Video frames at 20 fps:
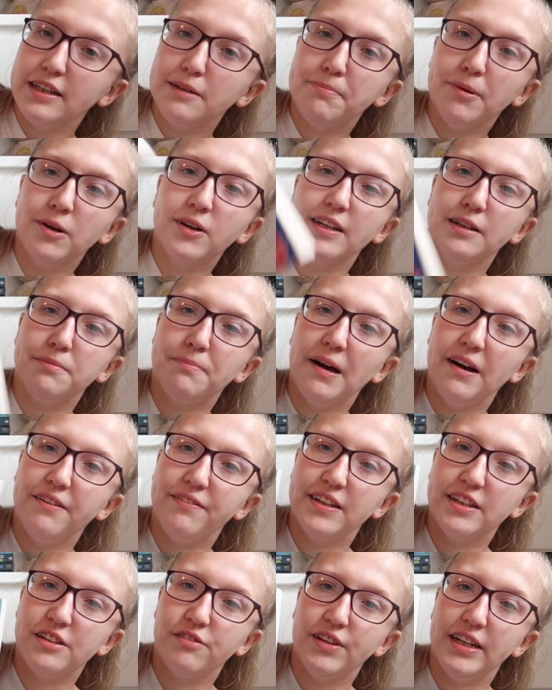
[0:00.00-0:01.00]
book is
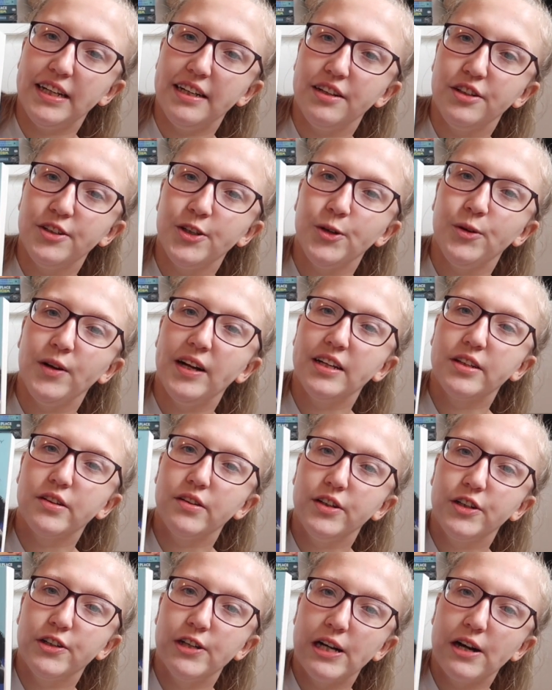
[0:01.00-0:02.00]
perfect to read in June. It's
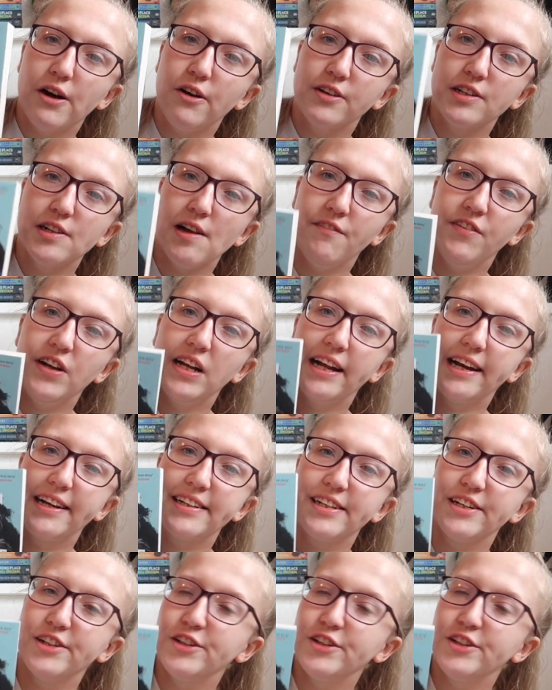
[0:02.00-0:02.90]
literally called 7 Days in